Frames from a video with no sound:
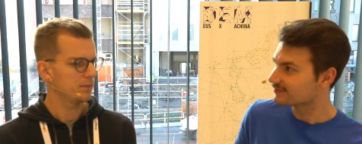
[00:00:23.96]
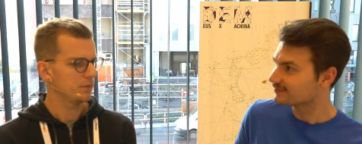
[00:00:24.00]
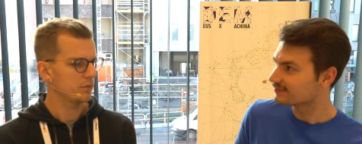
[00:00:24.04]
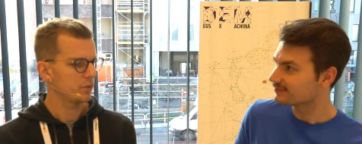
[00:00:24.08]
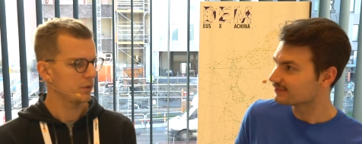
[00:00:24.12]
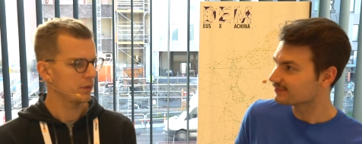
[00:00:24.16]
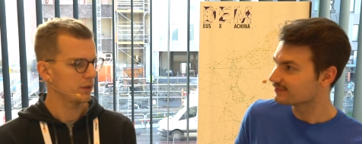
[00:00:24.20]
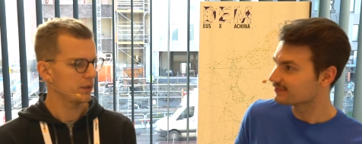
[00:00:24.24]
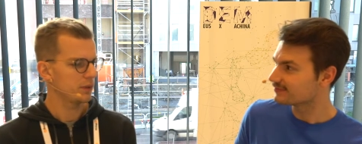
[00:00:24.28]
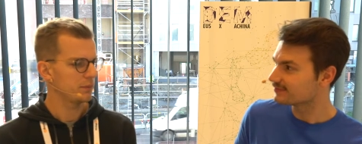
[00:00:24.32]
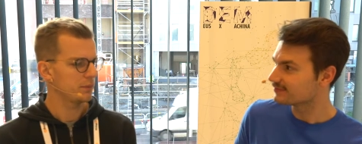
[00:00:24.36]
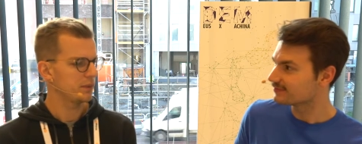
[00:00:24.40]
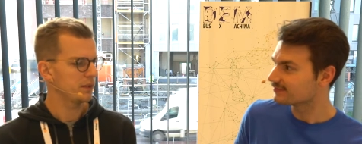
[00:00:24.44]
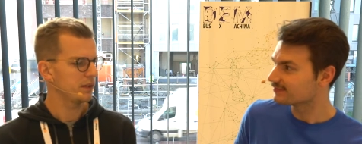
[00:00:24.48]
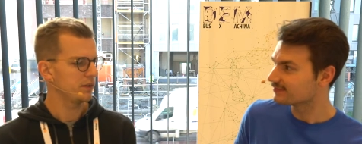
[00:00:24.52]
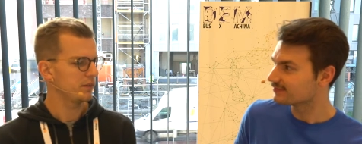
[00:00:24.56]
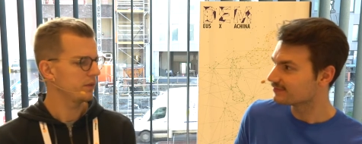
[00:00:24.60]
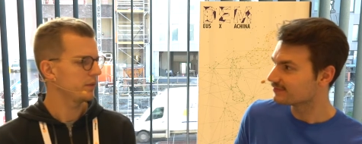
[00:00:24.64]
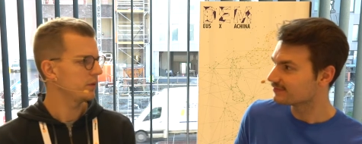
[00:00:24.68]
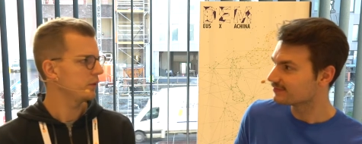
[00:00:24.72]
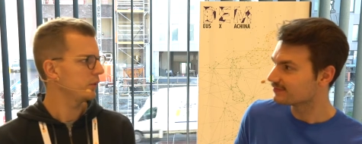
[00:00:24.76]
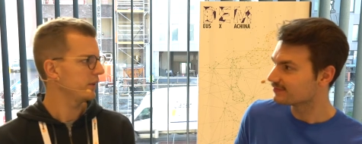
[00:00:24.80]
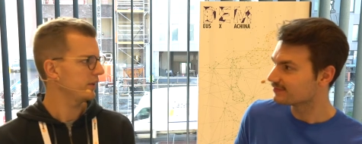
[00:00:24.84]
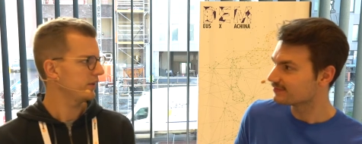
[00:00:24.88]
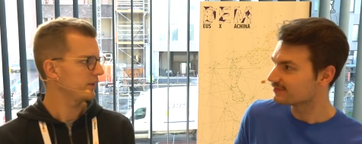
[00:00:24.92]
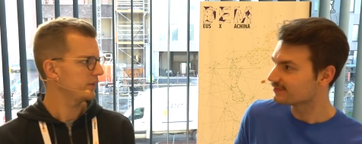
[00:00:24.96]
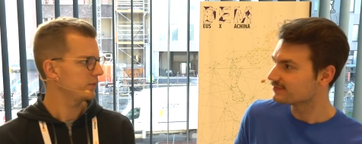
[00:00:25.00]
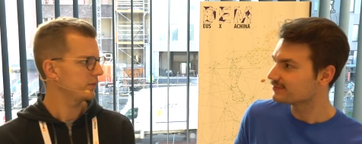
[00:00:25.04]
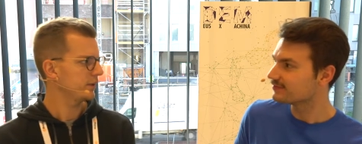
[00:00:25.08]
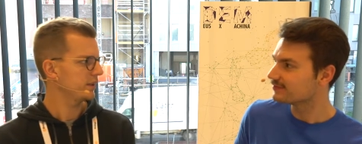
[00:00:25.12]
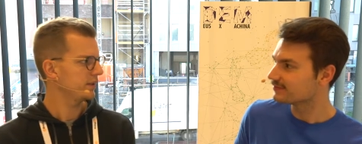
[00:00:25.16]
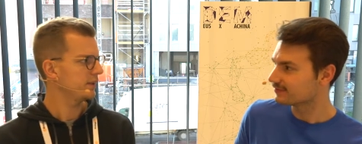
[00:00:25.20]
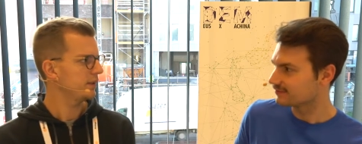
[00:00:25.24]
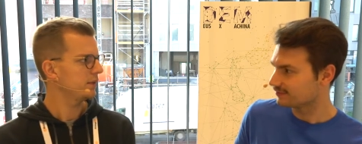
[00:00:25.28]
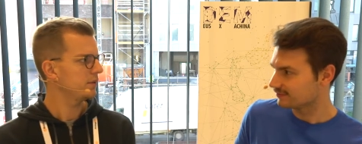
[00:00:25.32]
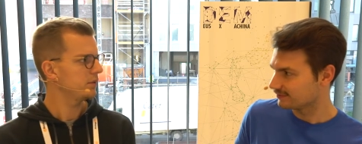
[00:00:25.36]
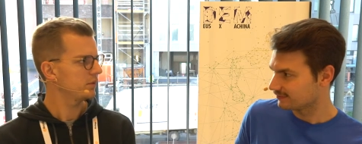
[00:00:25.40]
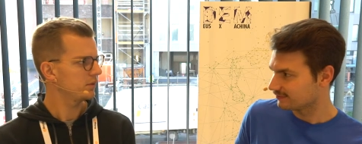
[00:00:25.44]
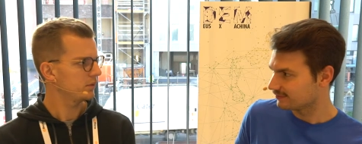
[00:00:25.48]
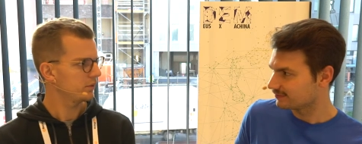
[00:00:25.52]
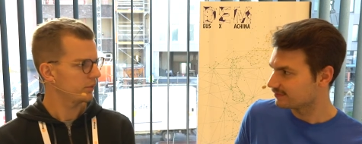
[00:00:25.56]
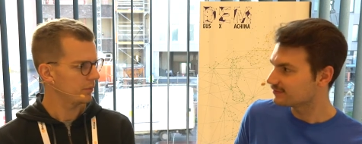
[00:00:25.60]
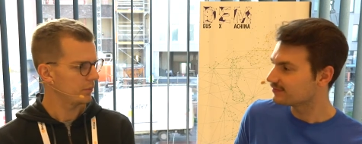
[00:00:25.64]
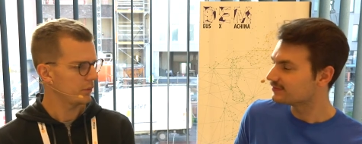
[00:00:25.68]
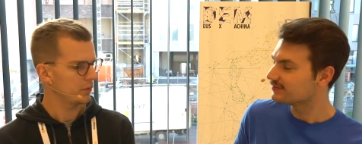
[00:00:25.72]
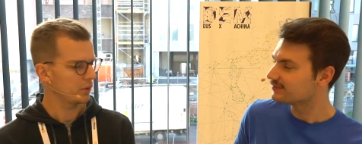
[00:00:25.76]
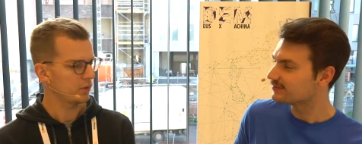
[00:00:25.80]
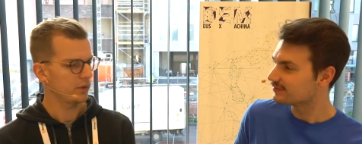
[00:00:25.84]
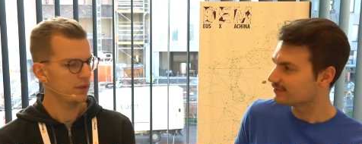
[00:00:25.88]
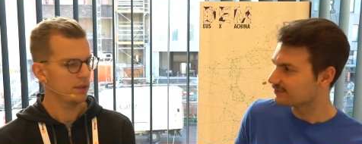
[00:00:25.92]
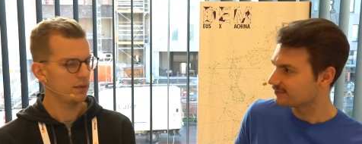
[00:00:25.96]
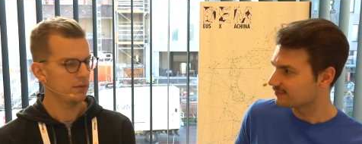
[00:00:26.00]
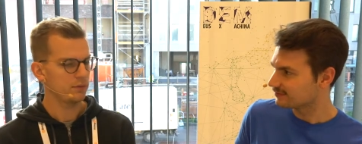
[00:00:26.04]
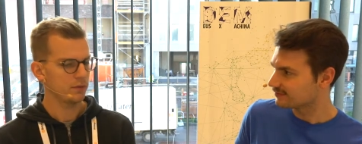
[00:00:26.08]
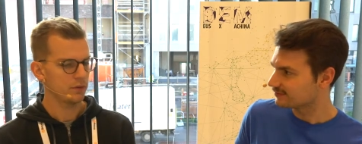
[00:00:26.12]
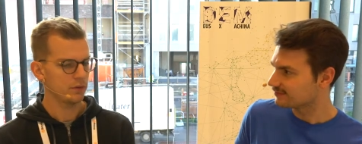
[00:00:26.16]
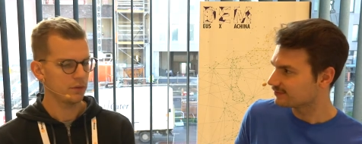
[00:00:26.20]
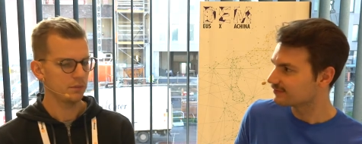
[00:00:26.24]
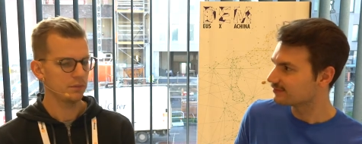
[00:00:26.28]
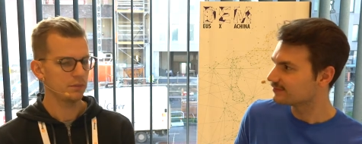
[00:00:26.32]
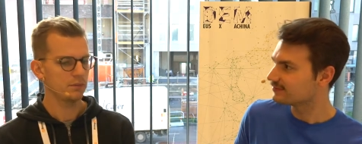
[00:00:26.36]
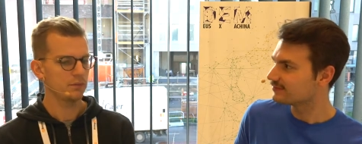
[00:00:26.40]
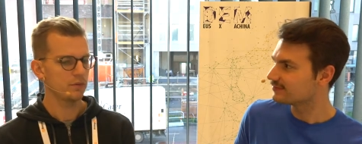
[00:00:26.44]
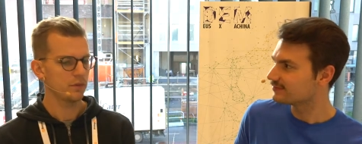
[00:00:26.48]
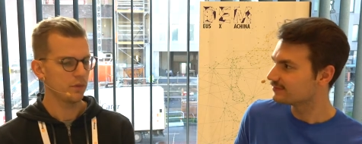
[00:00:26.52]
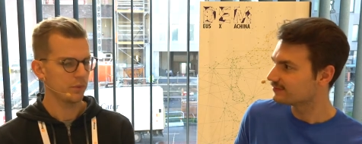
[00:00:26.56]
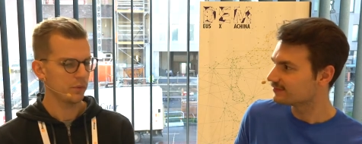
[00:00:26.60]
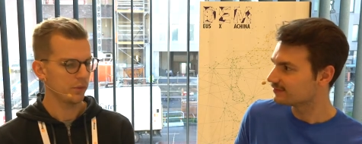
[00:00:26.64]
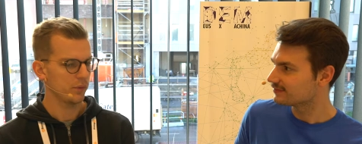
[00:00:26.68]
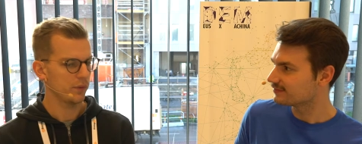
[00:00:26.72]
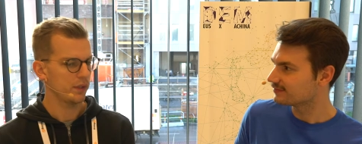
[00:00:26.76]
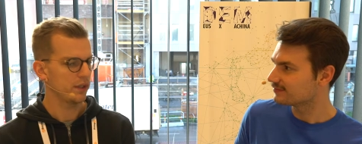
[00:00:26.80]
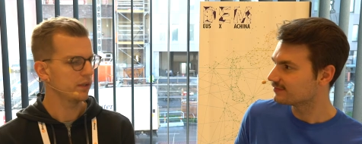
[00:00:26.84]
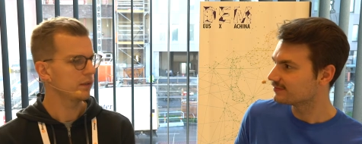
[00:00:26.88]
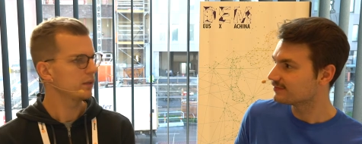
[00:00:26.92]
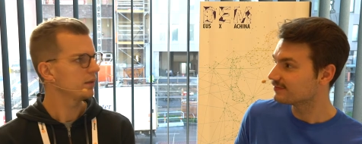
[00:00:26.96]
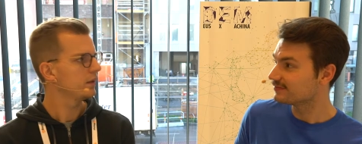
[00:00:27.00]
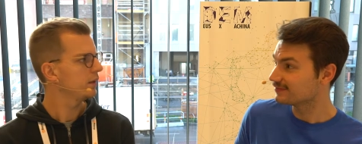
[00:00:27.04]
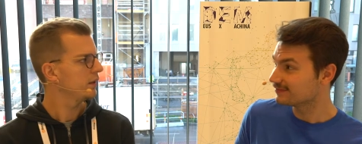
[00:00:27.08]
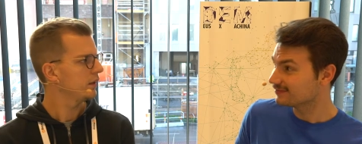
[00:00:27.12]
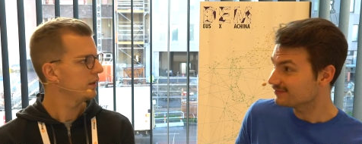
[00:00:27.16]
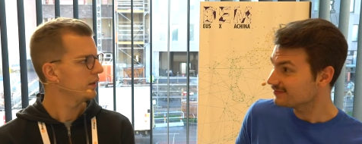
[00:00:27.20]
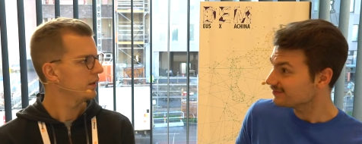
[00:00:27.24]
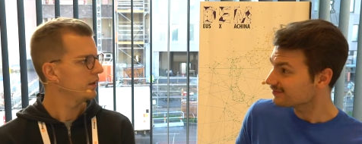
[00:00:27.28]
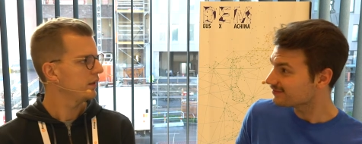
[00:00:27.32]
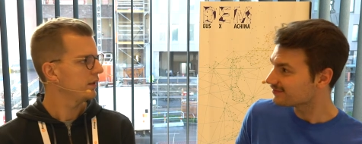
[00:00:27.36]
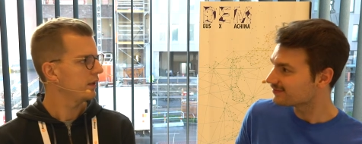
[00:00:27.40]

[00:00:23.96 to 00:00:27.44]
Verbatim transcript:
Speaker 1: for a company in the US right now, remotely from, from Sweden. Mm -hmm.